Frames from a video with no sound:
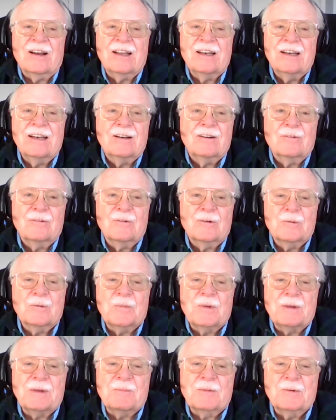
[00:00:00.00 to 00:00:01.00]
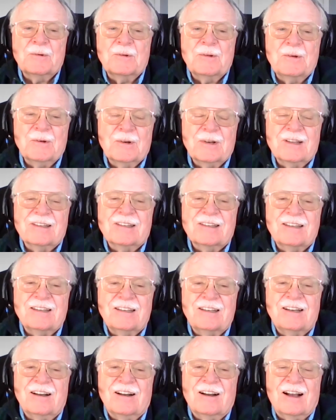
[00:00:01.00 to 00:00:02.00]
and interview people, you can
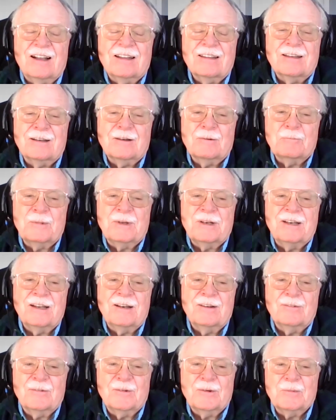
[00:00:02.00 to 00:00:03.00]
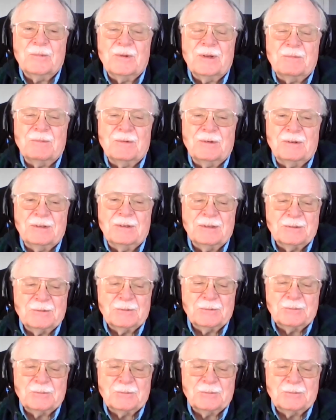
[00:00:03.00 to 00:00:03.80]
sit in your hot tub and interview people.